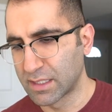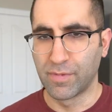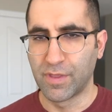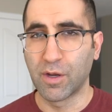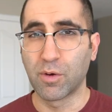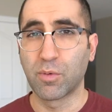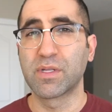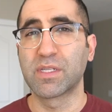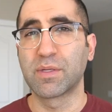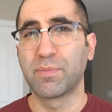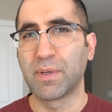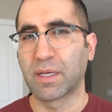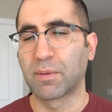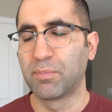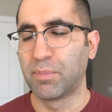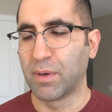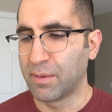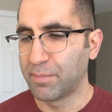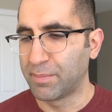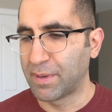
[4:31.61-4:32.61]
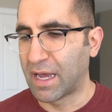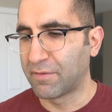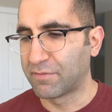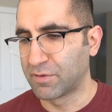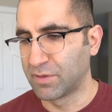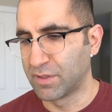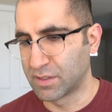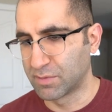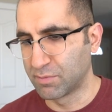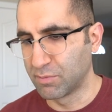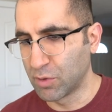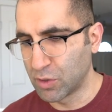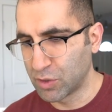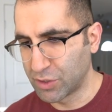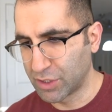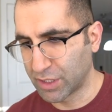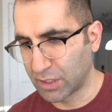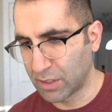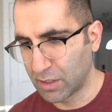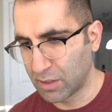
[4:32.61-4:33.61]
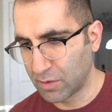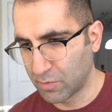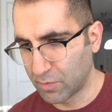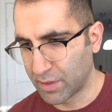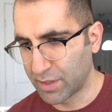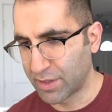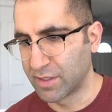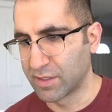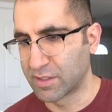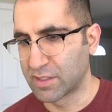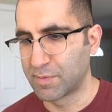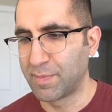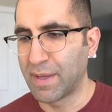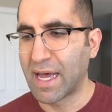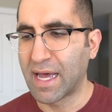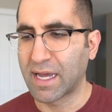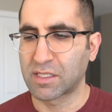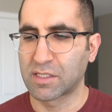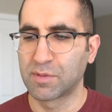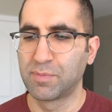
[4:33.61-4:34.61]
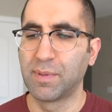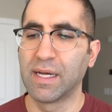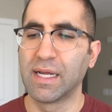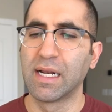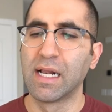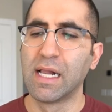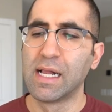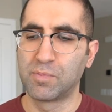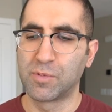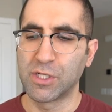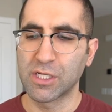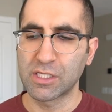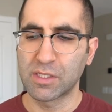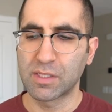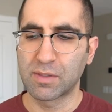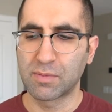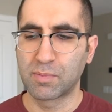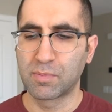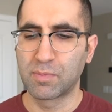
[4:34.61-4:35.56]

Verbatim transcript: There was a big bump after this merger with the SPACs, but just